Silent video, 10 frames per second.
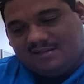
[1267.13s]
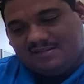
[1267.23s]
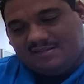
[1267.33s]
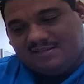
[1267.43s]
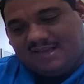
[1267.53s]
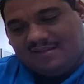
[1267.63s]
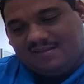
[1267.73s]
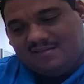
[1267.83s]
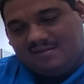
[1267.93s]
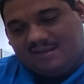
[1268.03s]
incident
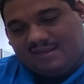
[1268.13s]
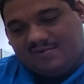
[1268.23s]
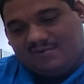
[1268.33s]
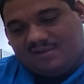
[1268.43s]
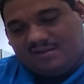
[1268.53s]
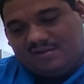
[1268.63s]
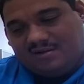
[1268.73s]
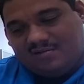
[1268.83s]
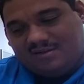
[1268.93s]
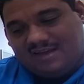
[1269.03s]
date, like where it
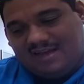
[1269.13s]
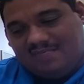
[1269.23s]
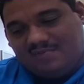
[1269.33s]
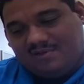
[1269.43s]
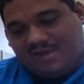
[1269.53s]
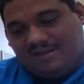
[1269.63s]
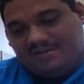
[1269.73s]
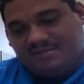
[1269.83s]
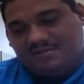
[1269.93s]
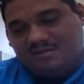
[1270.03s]
occurred, time,
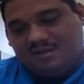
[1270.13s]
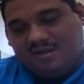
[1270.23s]
location.